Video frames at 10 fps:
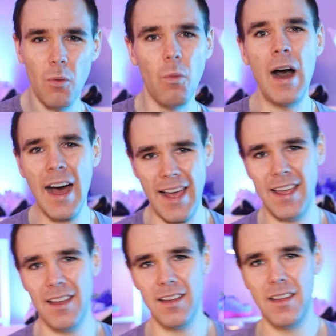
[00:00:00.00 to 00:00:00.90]
Why?
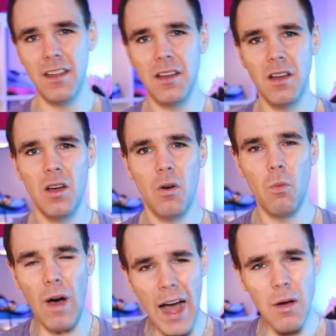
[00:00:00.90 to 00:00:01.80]

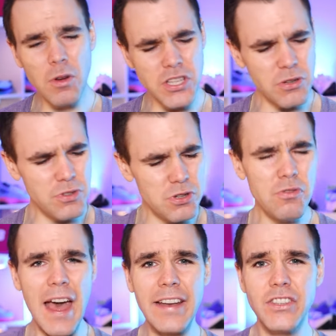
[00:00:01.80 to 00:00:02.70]
Why would you
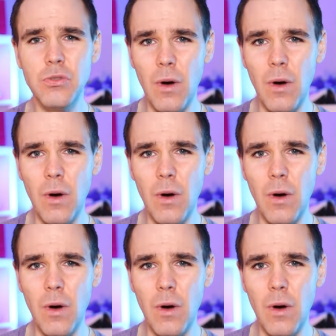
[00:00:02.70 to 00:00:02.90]
do that to